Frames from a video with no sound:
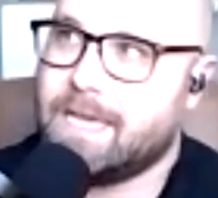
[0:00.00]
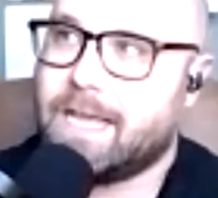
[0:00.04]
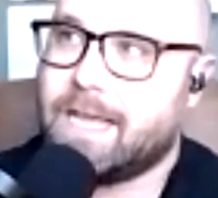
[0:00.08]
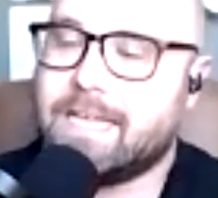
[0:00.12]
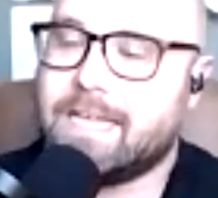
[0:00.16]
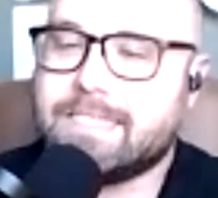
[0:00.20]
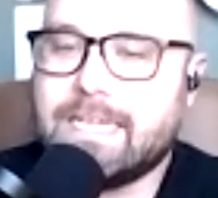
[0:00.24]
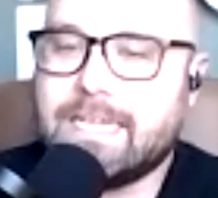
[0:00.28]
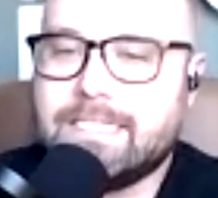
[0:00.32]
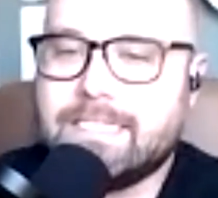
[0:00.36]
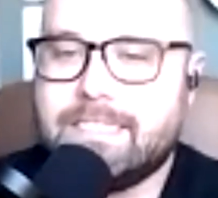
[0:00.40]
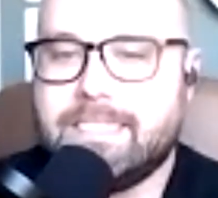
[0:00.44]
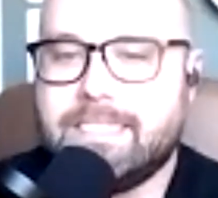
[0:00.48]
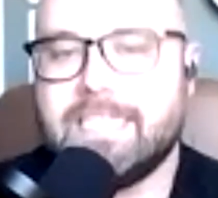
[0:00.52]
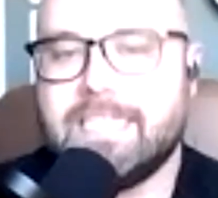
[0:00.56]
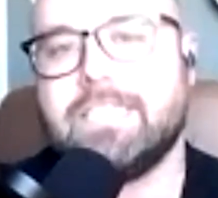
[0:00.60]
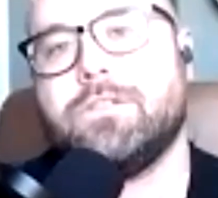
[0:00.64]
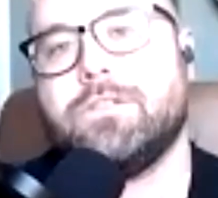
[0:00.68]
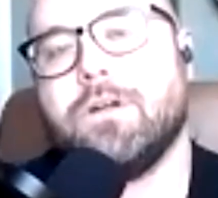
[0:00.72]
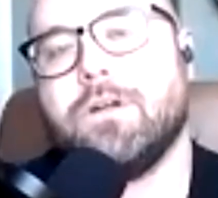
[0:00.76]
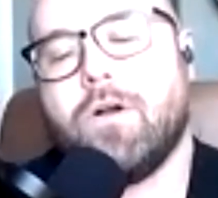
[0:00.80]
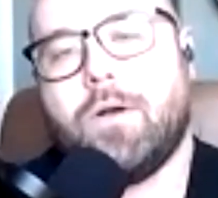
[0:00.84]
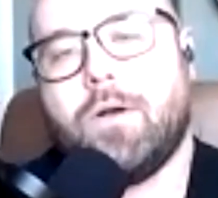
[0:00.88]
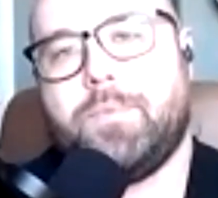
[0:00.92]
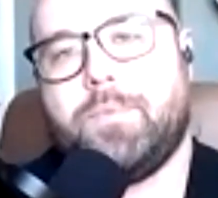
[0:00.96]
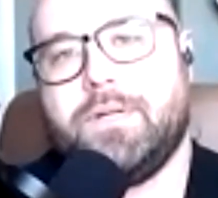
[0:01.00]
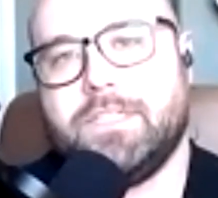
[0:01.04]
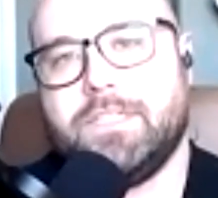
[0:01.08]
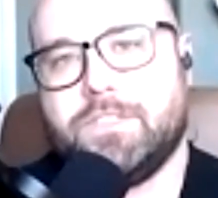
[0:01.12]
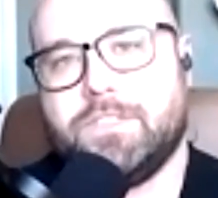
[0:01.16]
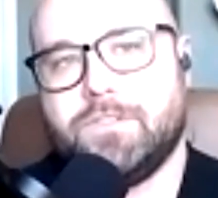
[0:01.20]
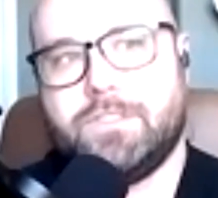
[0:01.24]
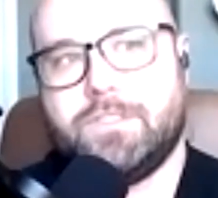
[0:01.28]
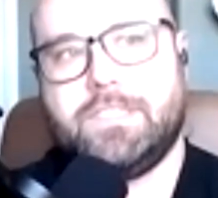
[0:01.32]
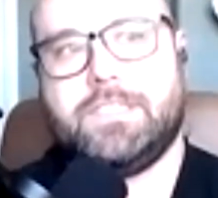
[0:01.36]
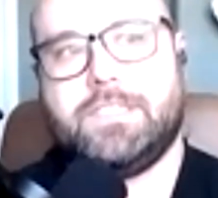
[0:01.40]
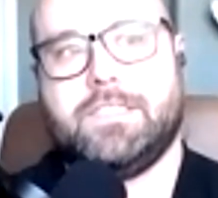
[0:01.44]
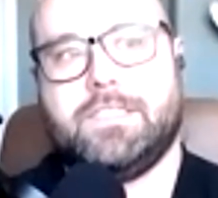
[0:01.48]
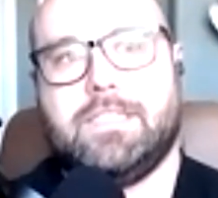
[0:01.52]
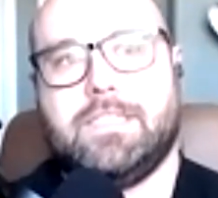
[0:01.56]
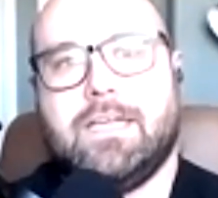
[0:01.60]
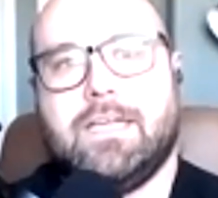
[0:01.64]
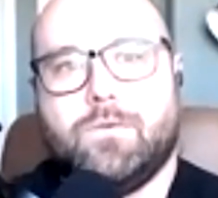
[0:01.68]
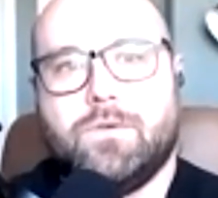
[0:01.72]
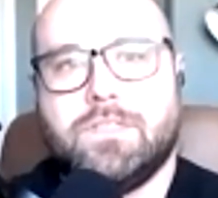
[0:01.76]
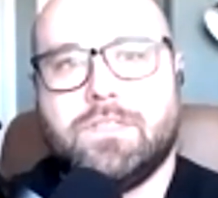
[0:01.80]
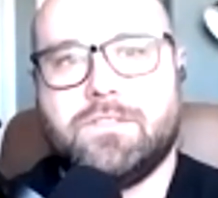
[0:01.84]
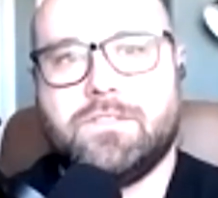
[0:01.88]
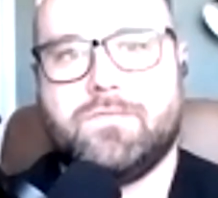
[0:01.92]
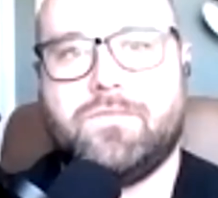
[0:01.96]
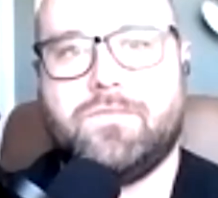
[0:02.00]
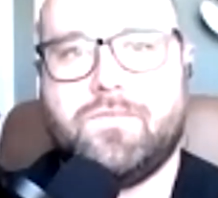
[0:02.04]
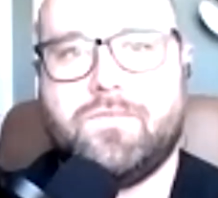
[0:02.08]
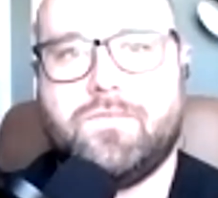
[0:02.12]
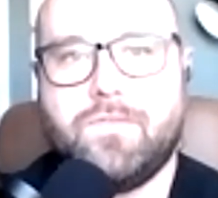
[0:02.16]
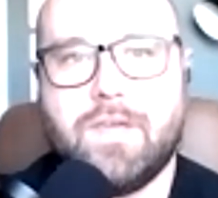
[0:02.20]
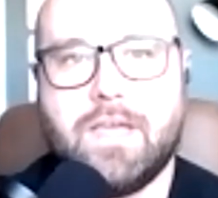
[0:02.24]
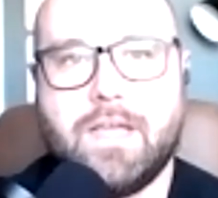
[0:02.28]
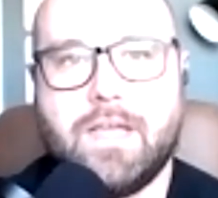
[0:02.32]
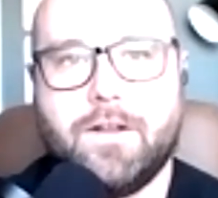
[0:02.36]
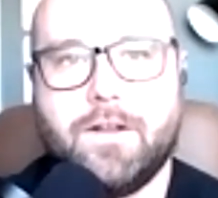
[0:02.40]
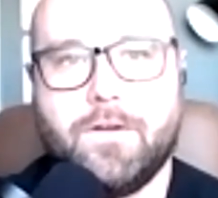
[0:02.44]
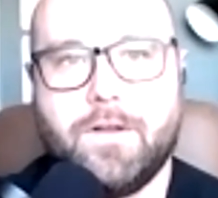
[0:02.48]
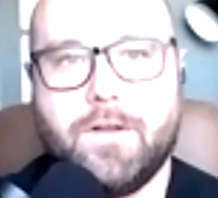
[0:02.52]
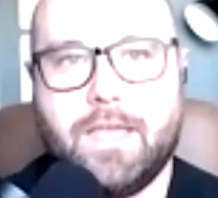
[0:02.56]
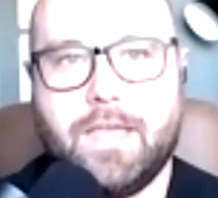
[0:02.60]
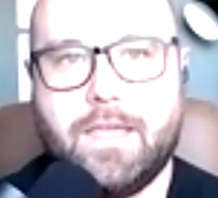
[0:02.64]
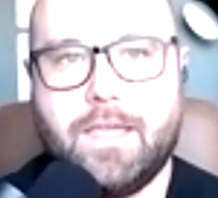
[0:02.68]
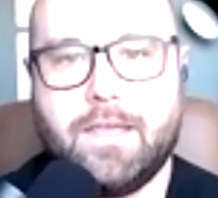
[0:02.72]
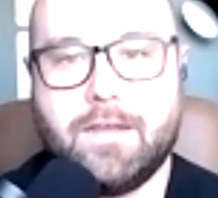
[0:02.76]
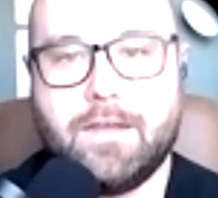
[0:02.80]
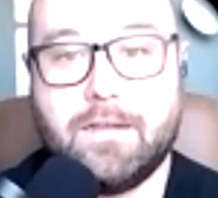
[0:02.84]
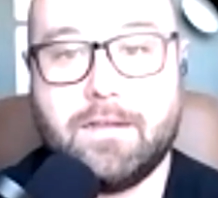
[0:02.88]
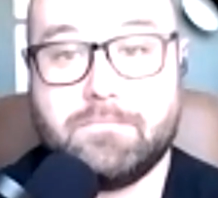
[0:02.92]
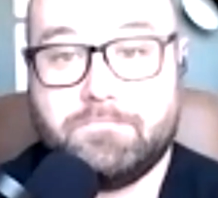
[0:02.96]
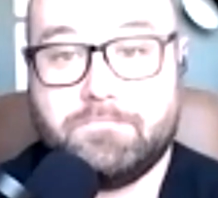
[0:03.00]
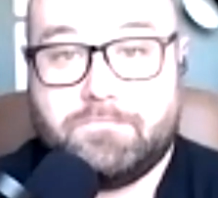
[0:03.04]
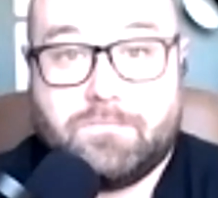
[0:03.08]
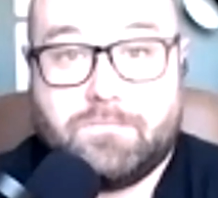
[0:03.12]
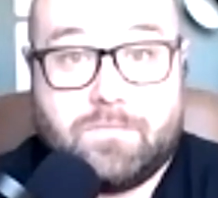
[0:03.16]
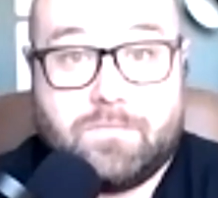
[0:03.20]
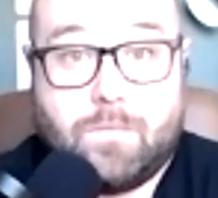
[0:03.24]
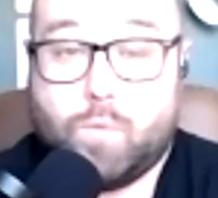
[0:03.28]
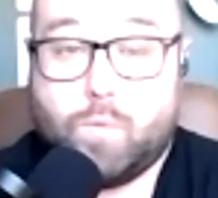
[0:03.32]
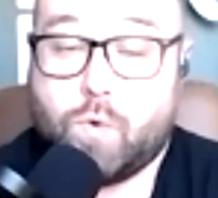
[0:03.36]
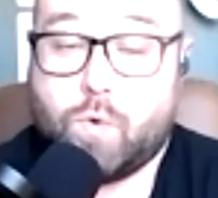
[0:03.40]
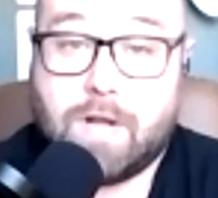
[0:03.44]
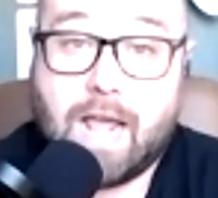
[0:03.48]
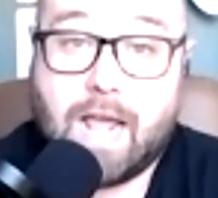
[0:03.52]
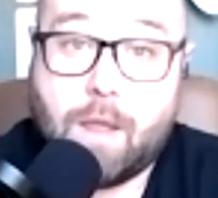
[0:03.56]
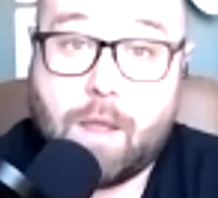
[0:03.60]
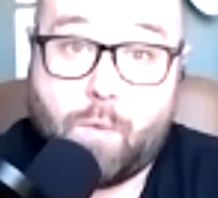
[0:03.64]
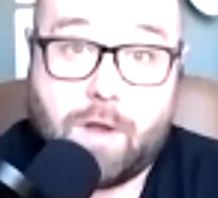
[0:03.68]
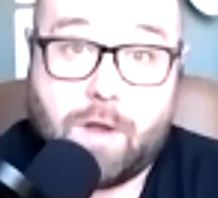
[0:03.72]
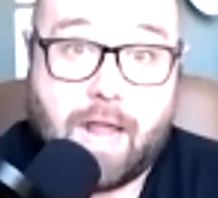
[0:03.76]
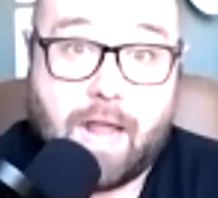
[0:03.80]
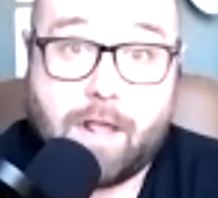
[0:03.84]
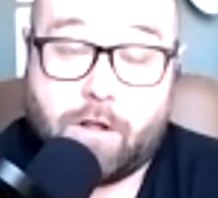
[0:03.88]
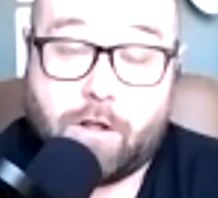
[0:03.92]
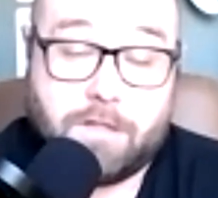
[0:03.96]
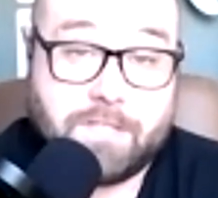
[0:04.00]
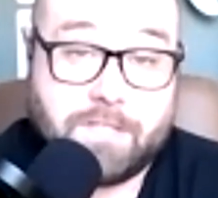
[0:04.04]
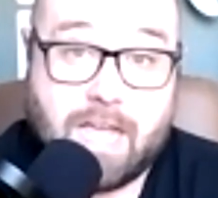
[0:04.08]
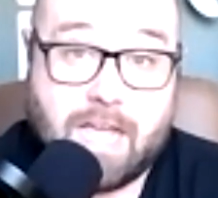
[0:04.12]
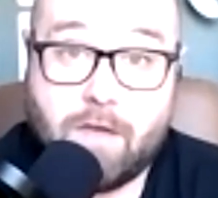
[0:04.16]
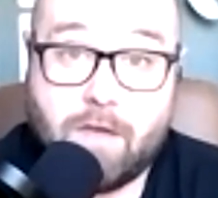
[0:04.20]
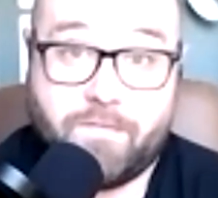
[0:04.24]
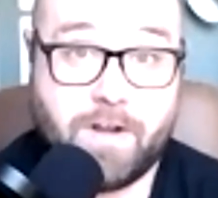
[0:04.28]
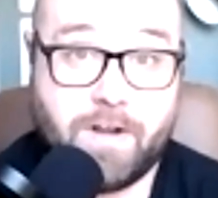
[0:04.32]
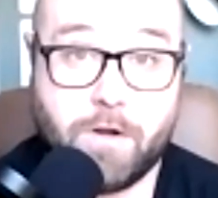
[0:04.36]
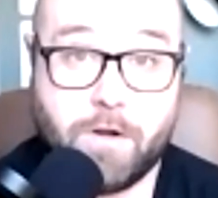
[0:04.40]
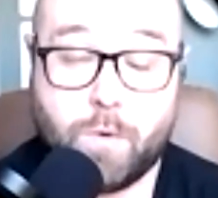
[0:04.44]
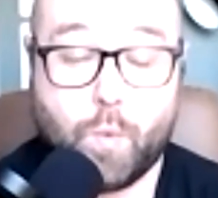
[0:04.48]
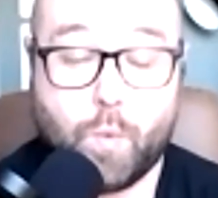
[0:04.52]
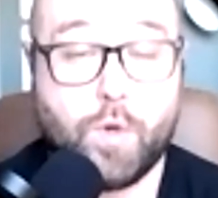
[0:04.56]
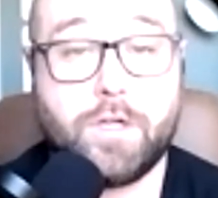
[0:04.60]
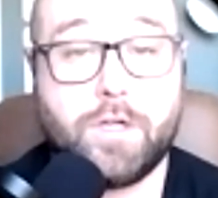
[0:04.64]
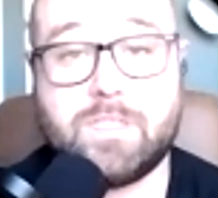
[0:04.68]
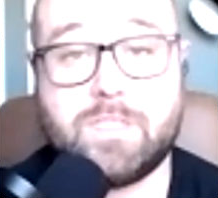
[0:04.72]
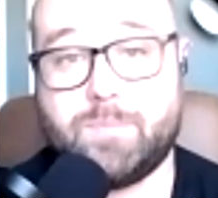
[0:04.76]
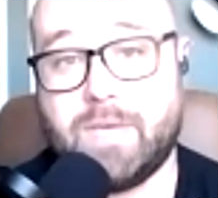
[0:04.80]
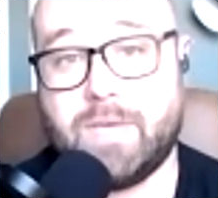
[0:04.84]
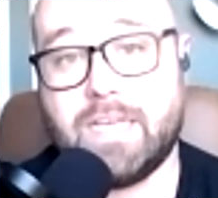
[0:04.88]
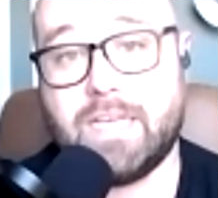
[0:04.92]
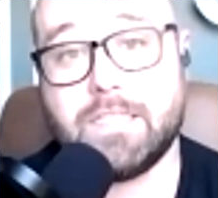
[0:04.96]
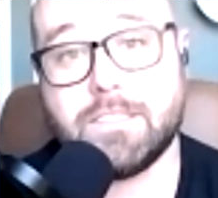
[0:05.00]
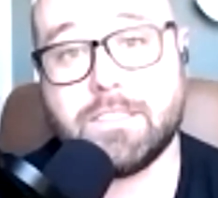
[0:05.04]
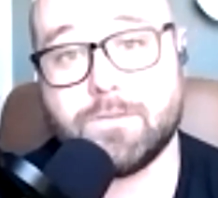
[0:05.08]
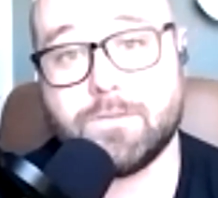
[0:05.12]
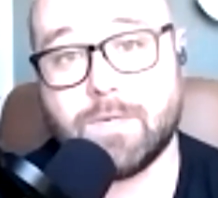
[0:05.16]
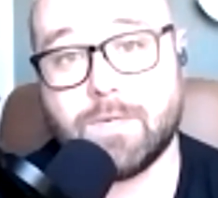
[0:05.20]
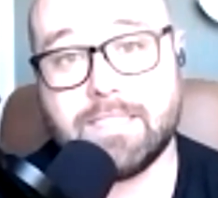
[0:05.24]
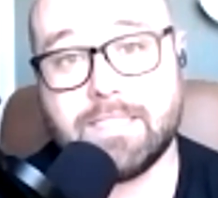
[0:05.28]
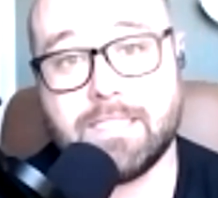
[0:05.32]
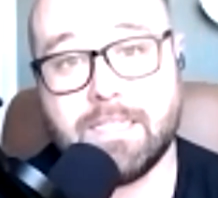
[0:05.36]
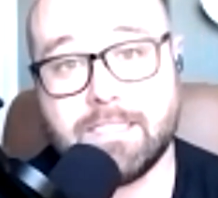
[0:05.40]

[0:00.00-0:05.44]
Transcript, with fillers: because I did grow up in a tradition that was very what I what I call now very based, right?